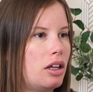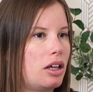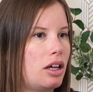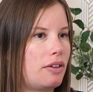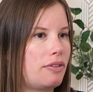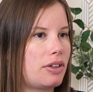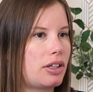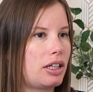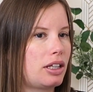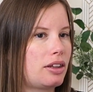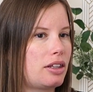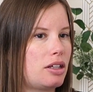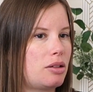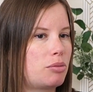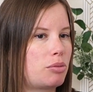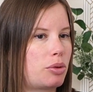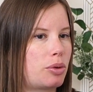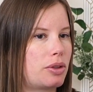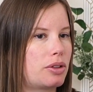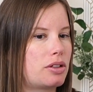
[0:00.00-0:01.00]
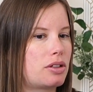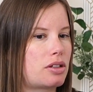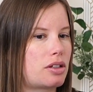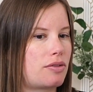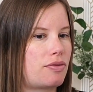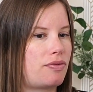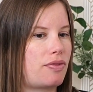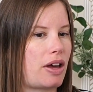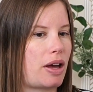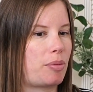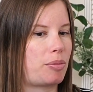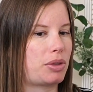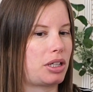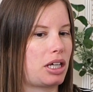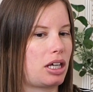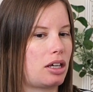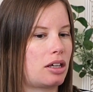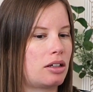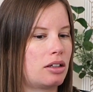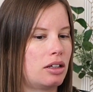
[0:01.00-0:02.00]
I feel like the importance of
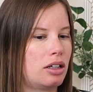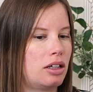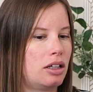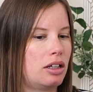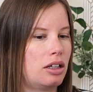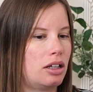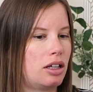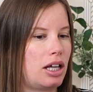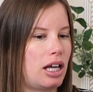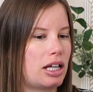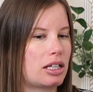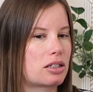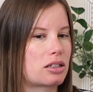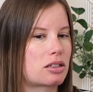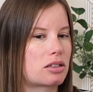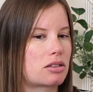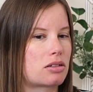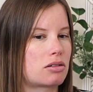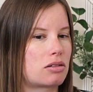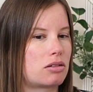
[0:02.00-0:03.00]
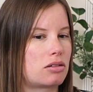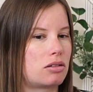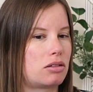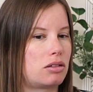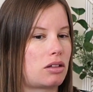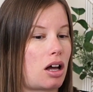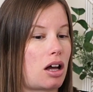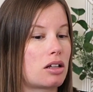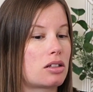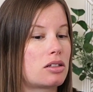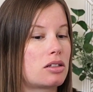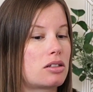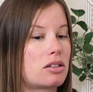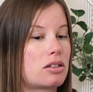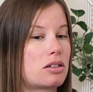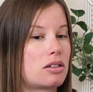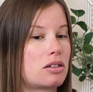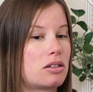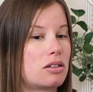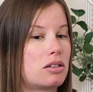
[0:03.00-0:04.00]
family has
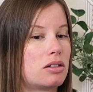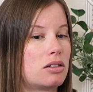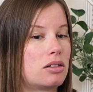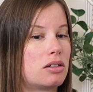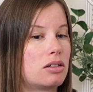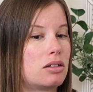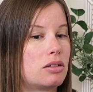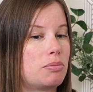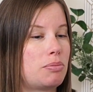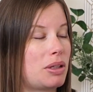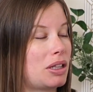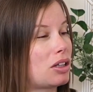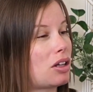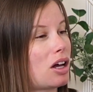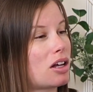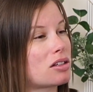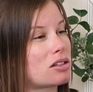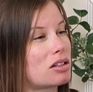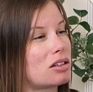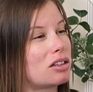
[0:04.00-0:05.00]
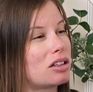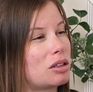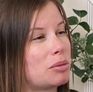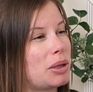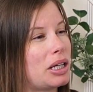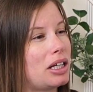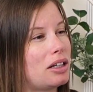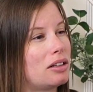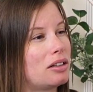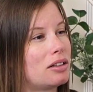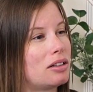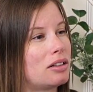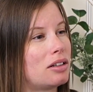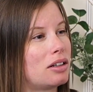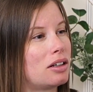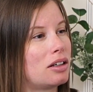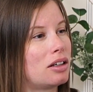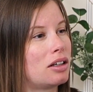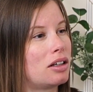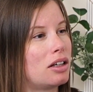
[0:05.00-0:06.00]
been lost a little bit.
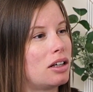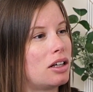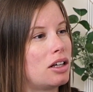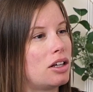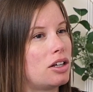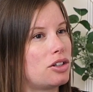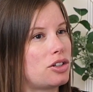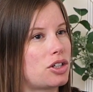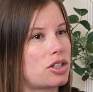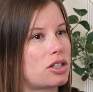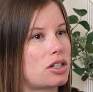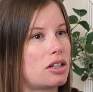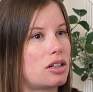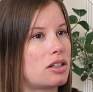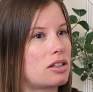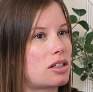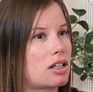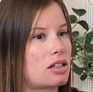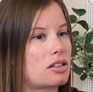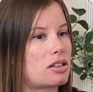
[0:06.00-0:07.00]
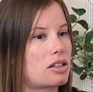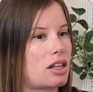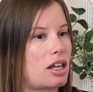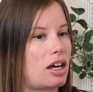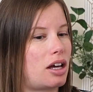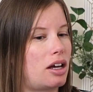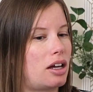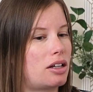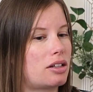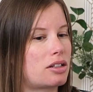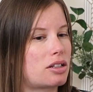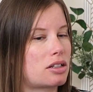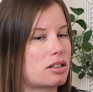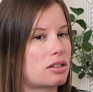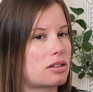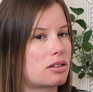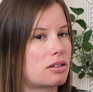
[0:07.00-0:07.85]
Just in the sense that